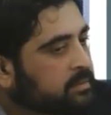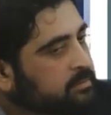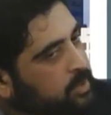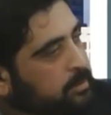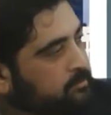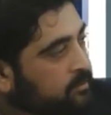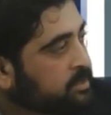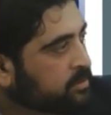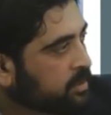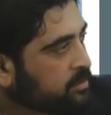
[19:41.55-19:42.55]
there are about
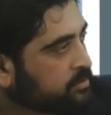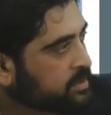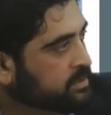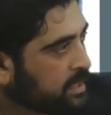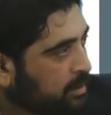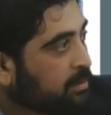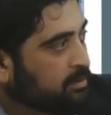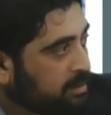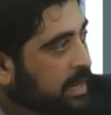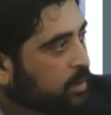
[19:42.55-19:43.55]
50 other countries that
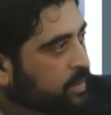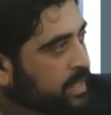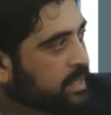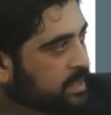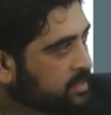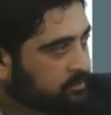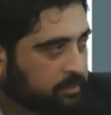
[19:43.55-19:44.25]
are around. They can get the